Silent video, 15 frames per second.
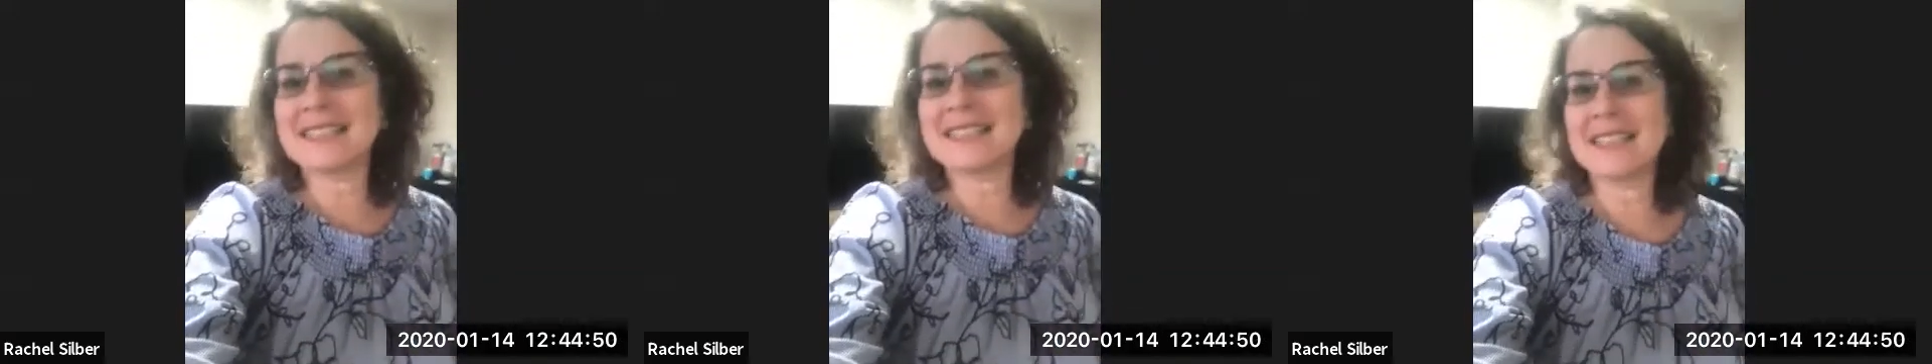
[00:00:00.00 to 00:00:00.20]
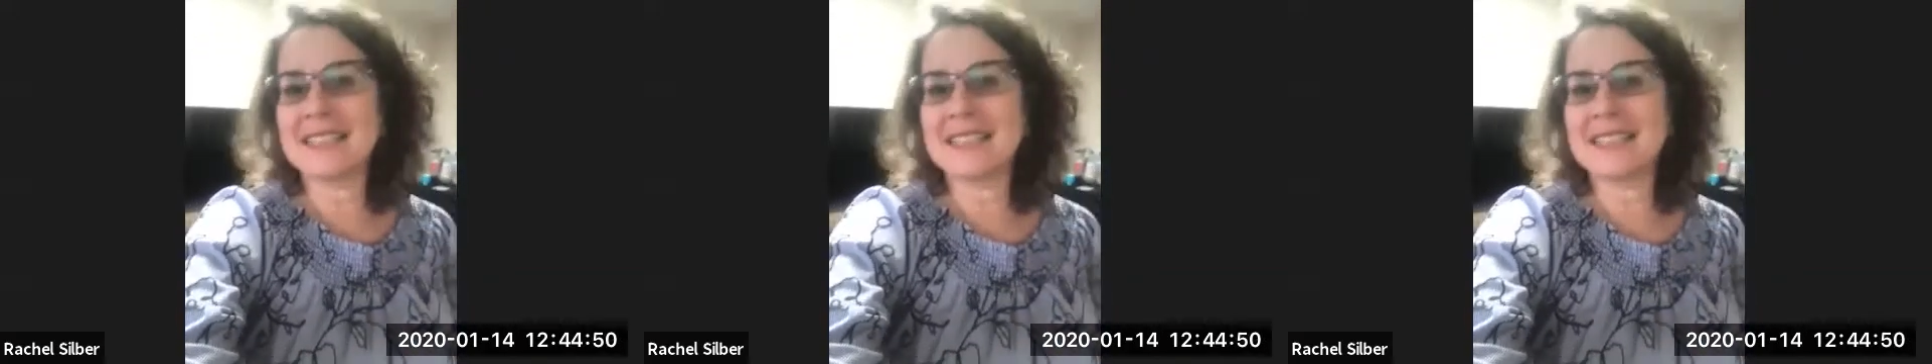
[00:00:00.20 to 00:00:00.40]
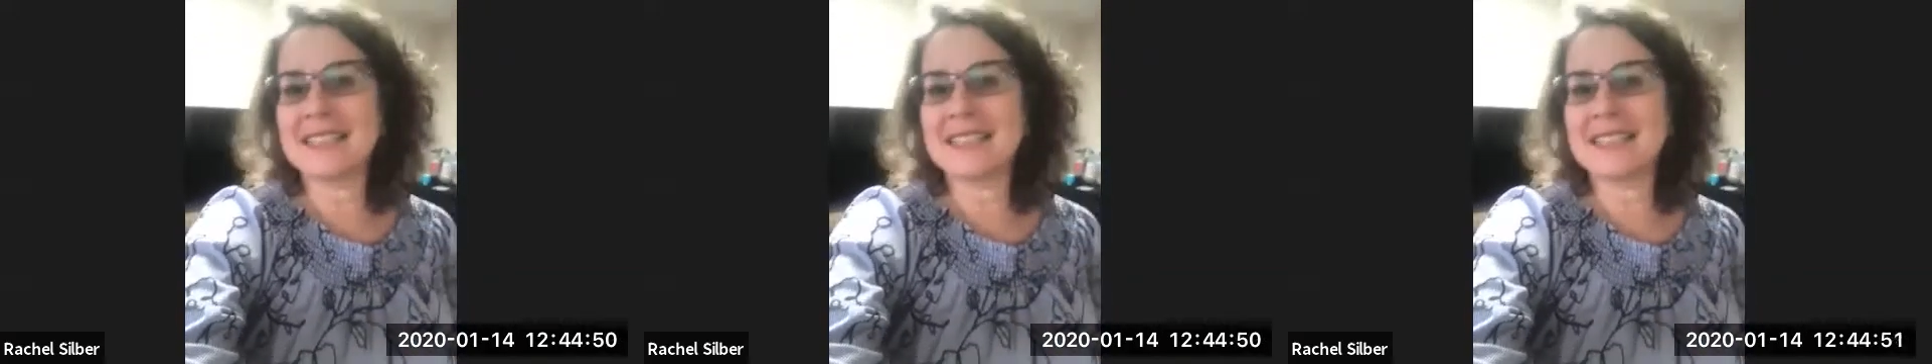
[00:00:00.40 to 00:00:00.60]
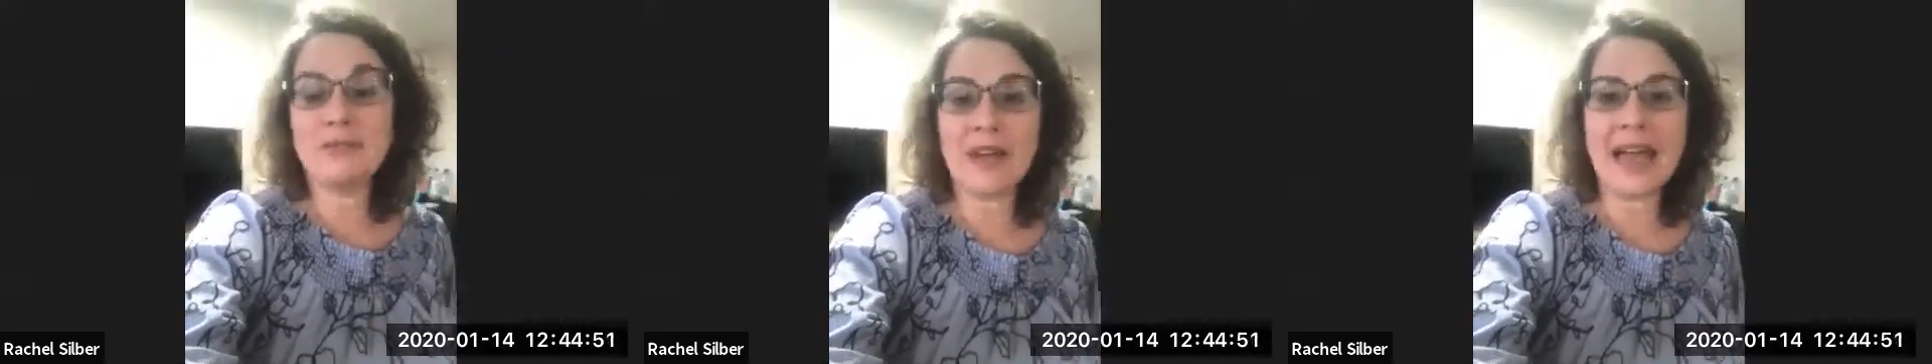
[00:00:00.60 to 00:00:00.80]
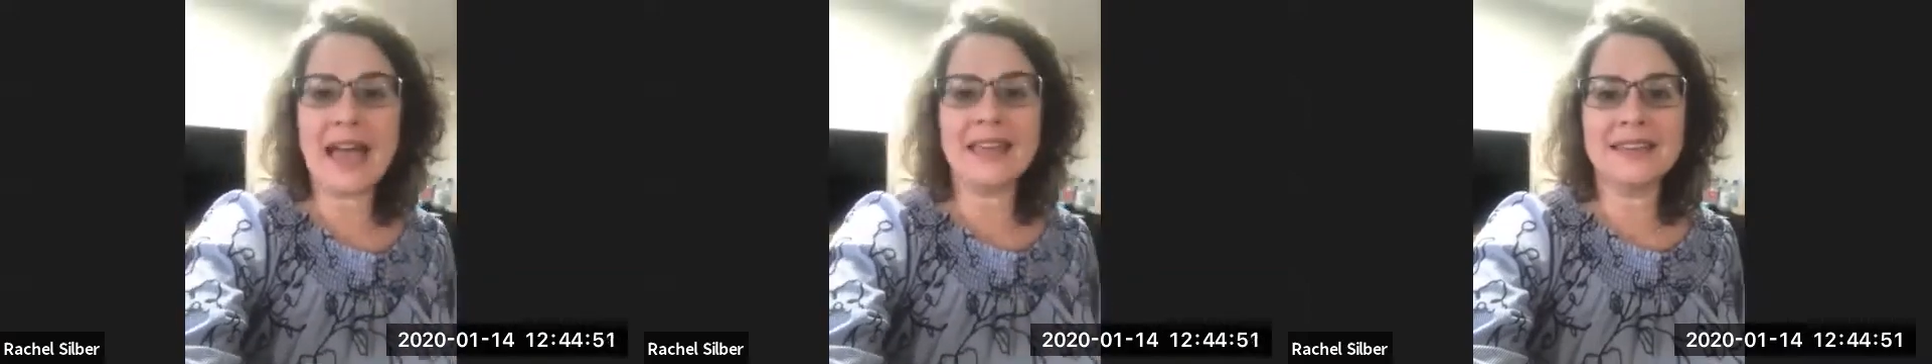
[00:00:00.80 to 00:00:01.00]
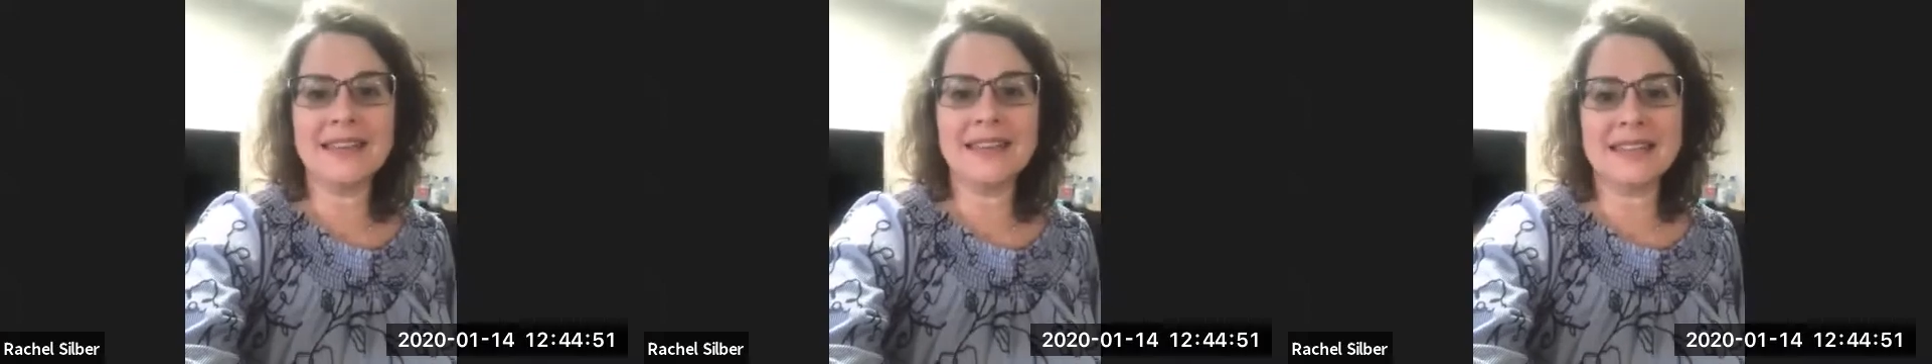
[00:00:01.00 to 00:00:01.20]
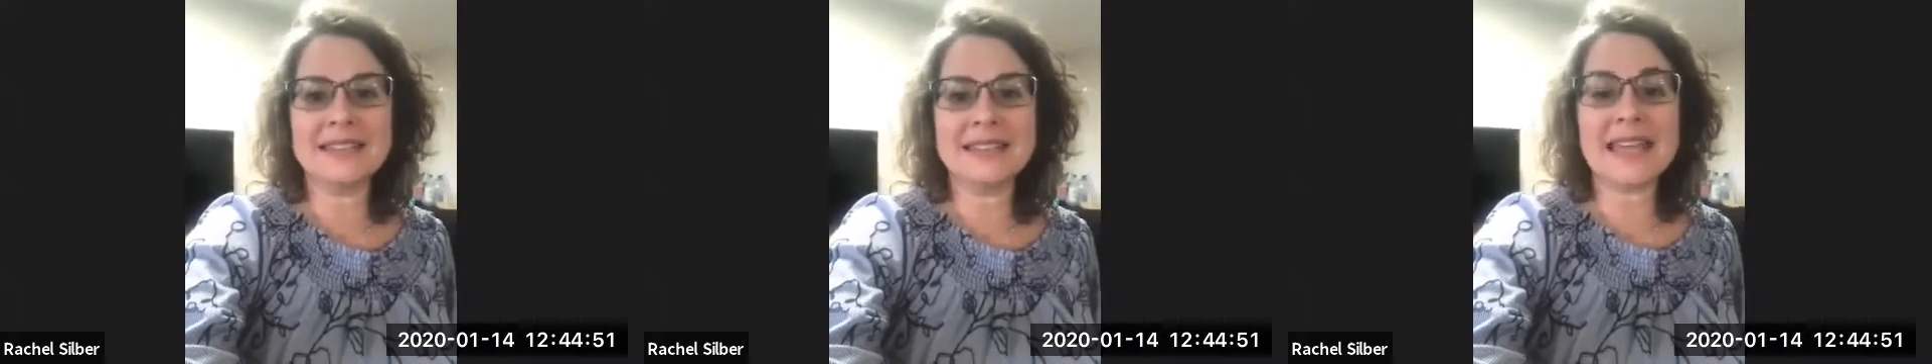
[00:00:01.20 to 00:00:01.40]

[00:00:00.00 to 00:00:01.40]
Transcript: that we've had.